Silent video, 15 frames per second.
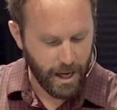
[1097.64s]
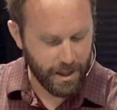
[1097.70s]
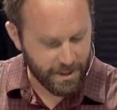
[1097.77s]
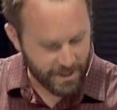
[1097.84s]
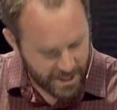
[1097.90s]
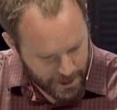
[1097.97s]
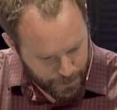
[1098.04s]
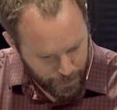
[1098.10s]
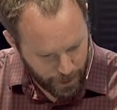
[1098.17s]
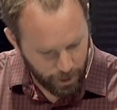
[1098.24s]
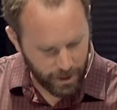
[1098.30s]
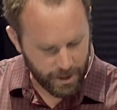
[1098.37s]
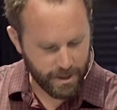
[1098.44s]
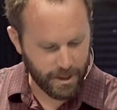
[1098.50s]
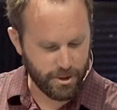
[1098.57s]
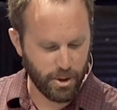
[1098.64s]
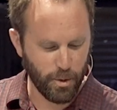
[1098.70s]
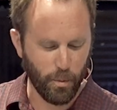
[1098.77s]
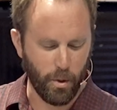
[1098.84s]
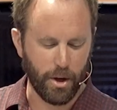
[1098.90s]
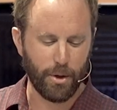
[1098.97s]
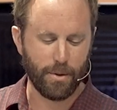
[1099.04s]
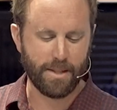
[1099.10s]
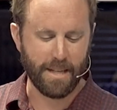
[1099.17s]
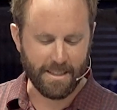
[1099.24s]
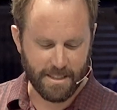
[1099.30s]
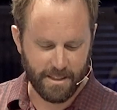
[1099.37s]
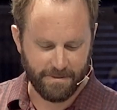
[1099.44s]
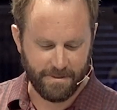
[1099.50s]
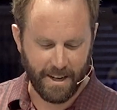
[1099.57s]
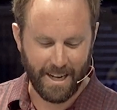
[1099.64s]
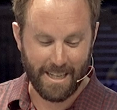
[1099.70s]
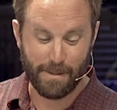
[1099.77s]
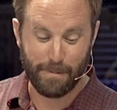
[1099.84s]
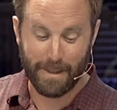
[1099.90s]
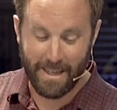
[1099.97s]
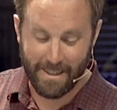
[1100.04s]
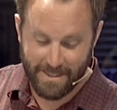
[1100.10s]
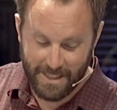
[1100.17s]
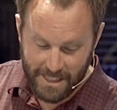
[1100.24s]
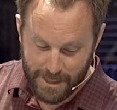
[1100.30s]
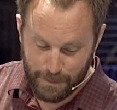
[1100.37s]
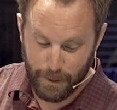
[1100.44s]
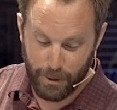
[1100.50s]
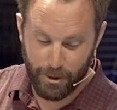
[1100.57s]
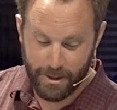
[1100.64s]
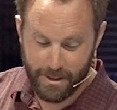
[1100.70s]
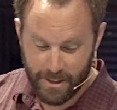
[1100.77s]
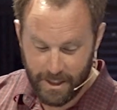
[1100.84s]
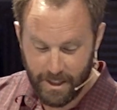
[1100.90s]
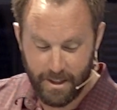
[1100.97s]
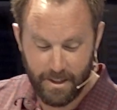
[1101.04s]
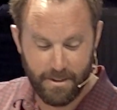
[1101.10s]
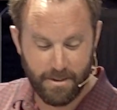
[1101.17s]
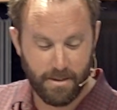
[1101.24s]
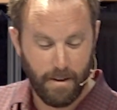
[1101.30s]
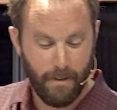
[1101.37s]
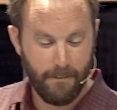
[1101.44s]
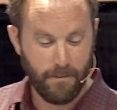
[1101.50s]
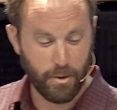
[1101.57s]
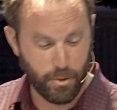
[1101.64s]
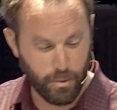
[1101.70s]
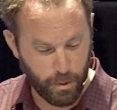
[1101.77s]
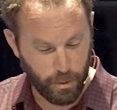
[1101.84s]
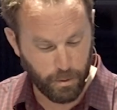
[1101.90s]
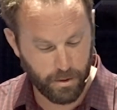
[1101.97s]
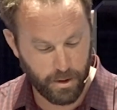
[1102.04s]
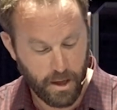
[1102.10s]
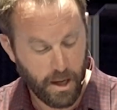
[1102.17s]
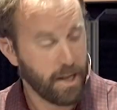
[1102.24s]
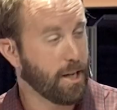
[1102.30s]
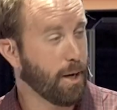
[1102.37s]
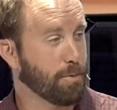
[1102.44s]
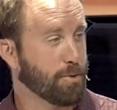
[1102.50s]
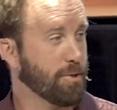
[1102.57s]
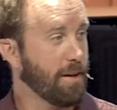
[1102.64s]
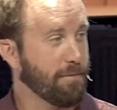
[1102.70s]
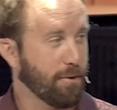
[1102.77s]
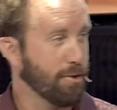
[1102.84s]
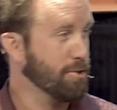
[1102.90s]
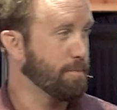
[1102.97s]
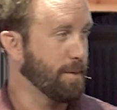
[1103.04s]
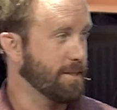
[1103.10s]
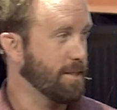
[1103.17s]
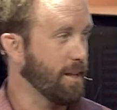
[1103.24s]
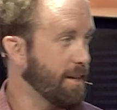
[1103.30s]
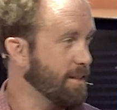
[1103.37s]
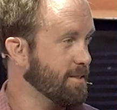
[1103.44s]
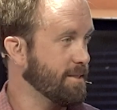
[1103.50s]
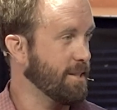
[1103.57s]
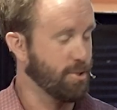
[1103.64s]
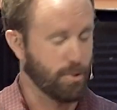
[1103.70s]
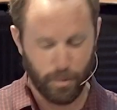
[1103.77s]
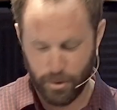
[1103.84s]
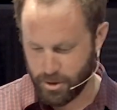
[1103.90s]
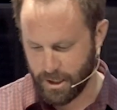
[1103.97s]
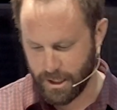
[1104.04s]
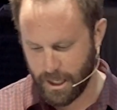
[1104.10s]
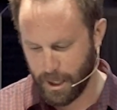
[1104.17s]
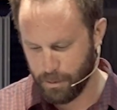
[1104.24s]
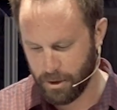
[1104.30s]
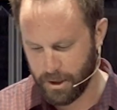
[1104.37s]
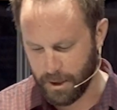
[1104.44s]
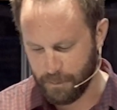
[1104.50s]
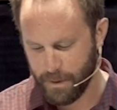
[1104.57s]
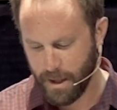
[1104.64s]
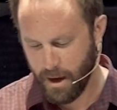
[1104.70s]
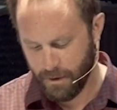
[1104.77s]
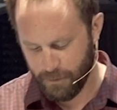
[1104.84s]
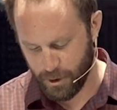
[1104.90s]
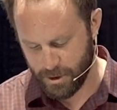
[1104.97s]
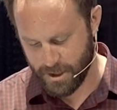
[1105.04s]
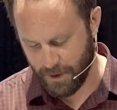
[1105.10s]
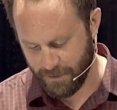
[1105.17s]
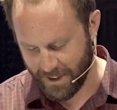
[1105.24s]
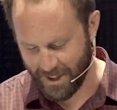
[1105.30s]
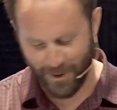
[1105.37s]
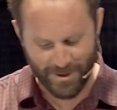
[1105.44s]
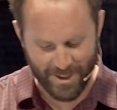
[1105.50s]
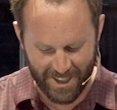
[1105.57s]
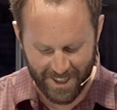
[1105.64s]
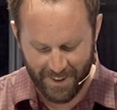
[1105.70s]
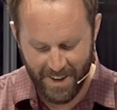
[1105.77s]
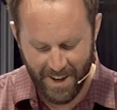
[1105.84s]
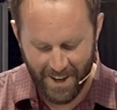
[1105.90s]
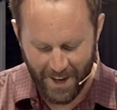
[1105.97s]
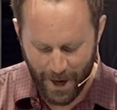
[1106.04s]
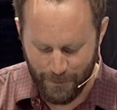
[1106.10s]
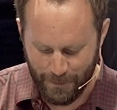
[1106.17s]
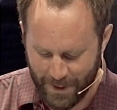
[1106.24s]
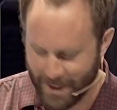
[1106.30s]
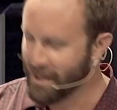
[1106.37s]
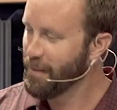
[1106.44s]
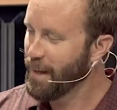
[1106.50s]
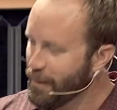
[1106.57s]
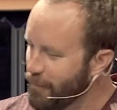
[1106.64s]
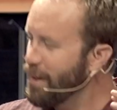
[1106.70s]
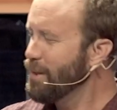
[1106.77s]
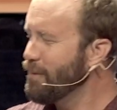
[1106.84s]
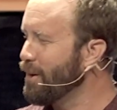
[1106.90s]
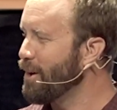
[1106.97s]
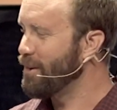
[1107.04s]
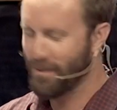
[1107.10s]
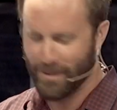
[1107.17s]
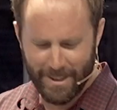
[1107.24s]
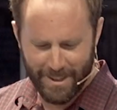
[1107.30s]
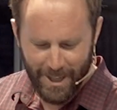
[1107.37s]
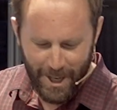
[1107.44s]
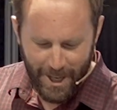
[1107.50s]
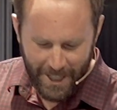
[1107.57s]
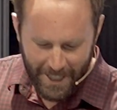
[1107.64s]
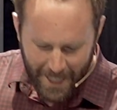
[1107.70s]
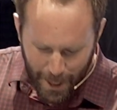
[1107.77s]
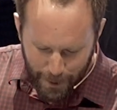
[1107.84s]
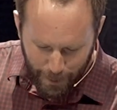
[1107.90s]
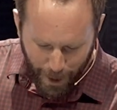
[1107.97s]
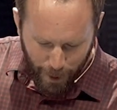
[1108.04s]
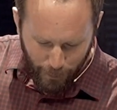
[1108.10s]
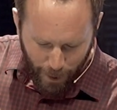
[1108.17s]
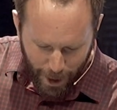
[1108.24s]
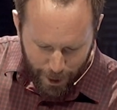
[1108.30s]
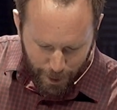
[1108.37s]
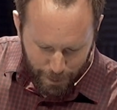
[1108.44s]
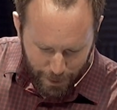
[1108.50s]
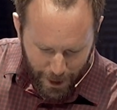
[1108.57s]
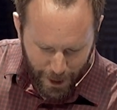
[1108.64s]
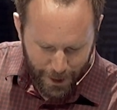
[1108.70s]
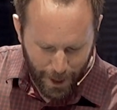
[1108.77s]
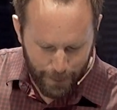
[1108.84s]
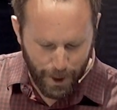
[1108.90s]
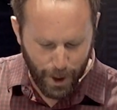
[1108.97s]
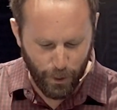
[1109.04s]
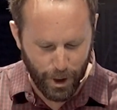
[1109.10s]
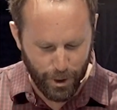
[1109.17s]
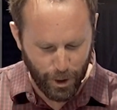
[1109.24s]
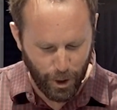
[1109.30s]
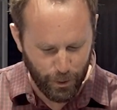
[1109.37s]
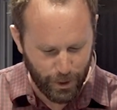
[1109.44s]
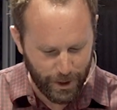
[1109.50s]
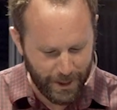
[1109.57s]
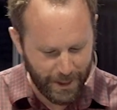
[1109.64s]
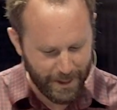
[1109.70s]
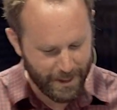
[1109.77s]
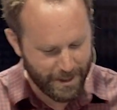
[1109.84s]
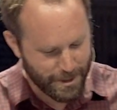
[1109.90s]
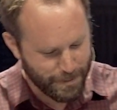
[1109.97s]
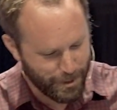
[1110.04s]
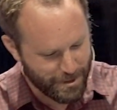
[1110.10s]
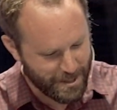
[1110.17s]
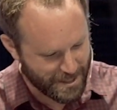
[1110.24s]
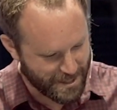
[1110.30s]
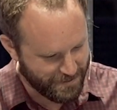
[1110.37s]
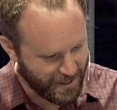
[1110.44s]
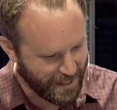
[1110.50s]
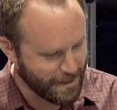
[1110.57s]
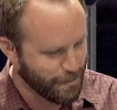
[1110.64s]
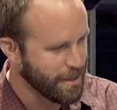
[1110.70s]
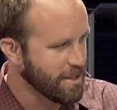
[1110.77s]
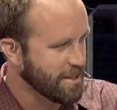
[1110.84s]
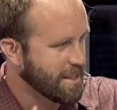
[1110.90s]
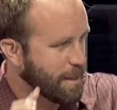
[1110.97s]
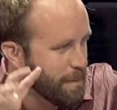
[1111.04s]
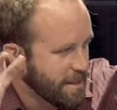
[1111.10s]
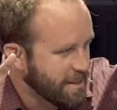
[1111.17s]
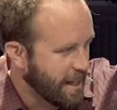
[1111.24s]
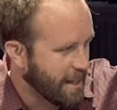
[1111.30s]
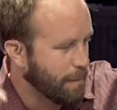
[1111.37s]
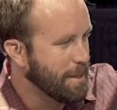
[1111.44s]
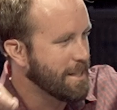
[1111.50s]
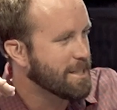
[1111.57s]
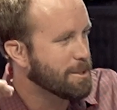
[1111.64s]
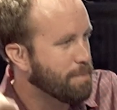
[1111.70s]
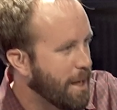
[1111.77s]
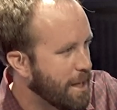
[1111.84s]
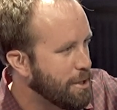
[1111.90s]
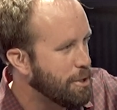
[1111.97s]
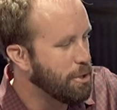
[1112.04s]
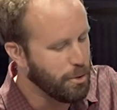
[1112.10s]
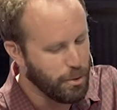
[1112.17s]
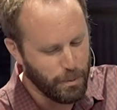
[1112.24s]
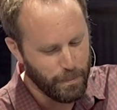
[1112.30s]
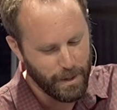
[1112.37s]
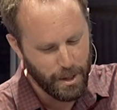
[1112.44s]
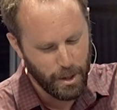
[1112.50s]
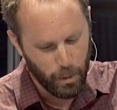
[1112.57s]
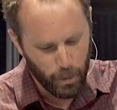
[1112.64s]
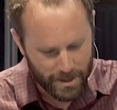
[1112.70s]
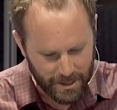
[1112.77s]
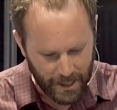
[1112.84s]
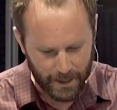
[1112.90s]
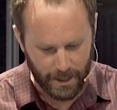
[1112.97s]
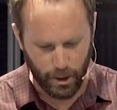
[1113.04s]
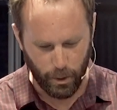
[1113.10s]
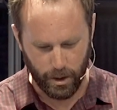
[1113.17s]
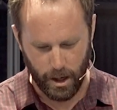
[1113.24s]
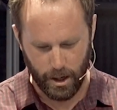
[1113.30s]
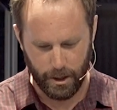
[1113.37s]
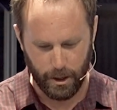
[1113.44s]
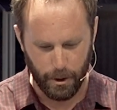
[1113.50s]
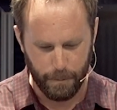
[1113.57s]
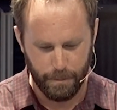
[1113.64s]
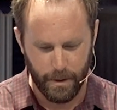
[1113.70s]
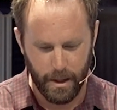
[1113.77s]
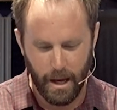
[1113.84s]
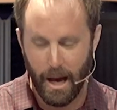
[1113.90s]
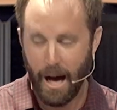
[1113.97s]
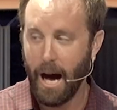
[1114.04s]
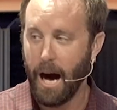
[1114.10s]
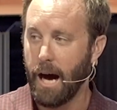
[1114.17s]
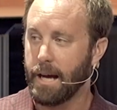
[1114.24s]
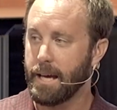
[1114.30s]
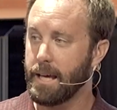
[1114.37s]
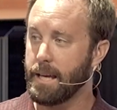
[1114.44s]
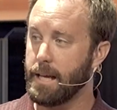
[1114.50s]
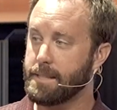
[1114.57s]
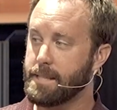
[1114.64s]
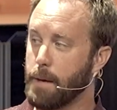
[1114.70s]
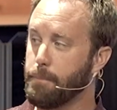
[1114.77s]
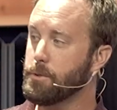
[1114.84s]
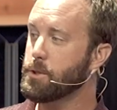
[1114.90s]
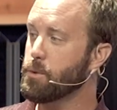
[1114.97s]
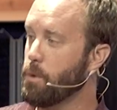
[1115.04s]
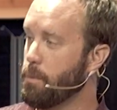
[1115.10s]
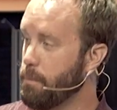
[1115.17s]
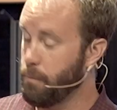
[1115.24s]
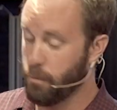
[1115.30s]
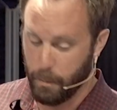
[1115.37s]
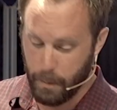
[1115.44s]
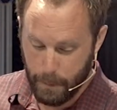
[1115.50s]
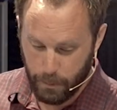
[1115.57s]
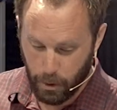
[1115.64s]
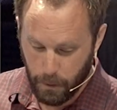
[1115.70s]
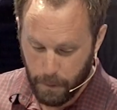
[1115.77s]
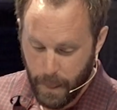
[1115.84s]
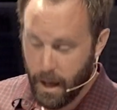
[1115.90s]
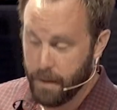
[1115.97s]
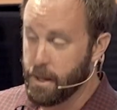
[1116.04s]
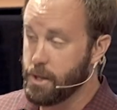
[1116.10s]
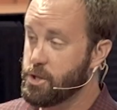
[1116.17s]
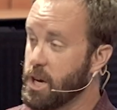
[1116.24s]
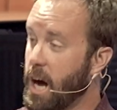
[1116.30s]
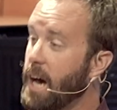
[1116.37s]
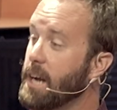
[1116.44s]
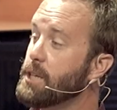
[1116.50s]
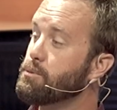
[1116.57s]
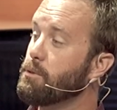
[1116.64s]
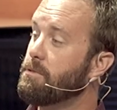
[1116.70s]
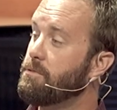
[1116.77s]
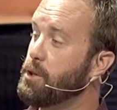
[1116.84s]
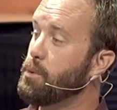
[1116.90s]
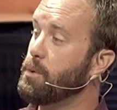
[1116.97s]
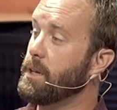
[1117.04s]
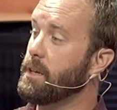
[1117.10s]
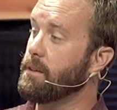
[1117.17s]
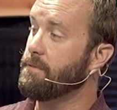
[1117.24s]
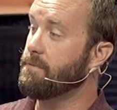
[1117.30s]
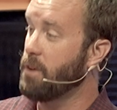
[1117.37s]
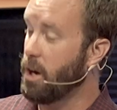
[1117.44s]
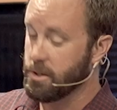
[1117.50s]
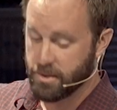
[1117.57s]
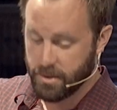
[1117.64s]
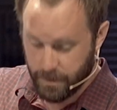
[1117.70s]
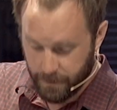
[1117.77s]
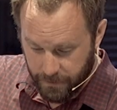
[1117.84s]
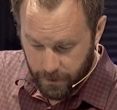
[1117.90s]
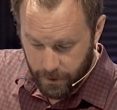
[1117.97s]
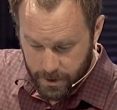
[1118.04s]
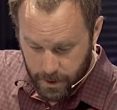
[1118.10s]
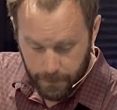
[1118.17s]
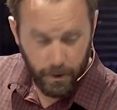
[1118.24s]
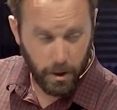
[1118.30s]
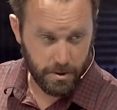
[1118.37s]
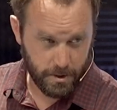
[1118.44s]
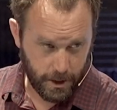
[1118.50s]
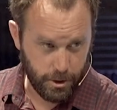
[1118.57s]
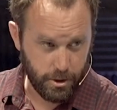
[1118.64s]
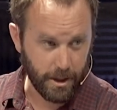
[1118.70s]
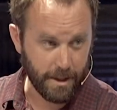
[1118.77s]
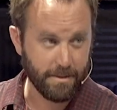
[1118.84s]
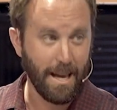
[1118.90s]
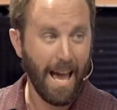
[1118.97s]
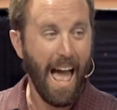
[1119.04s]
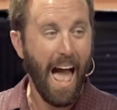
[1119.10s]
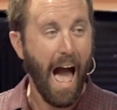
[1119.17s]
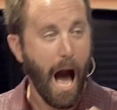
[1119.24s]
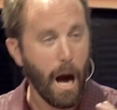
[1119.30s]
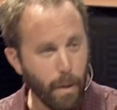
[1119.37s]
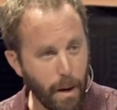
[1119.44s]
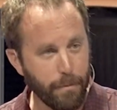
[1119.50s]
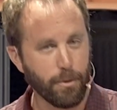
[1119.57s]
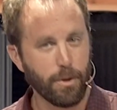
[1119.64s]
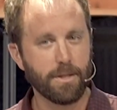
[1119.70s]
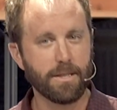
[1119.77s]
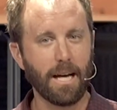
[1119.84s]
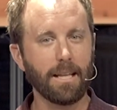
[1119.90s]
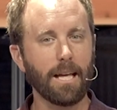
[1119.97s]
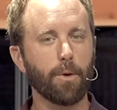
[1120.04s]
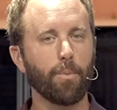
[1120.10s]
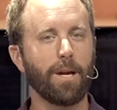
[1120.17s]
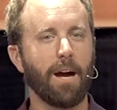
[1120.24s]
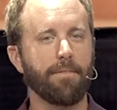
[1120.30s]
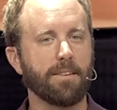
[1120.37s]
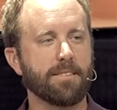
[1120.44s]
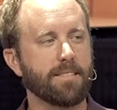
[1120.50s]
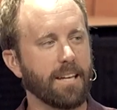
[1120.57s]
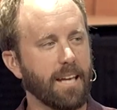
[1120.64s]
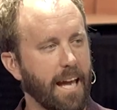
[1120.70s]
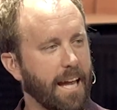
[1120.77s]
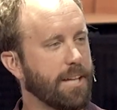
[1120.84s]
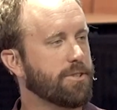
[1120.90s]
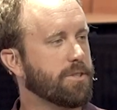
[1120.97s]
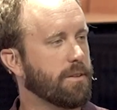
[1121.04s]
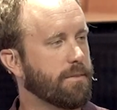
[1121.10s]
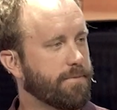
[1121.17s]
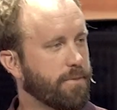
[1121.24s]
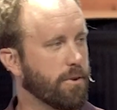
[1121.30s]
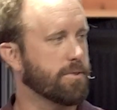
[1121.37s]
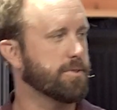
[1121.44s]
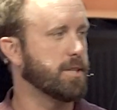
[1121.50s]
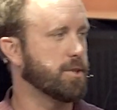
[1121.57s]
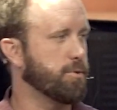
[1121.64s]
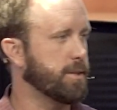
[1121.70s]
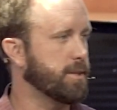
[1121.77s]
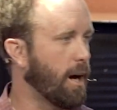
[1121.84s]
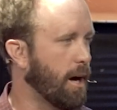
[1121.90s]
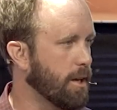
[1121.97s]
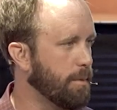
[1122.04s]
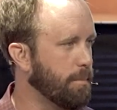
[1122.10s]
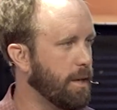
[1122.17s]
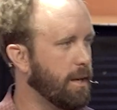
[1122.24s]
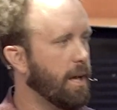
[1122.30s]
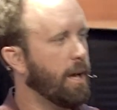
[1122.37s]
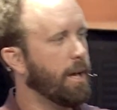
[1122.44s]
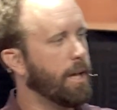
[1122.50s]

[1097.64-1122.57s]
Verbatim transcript: And the Spirit is the one who testifies because the Spirit is the truth. Now, I'm sure that verse makes a lot of sense, so we're just going to keep reading. Verse seven. No, I'm just kidding. Um, you're like, what in the world? He came by water and blood, not by water only, and then the Spirit testifies. Let me just, give me a second. Let me explain to you what's likely going on here. Again, it's helpful to rem- remember that John is refuting false, some, some false teachings. However, there's not like we have this like ancient first century document.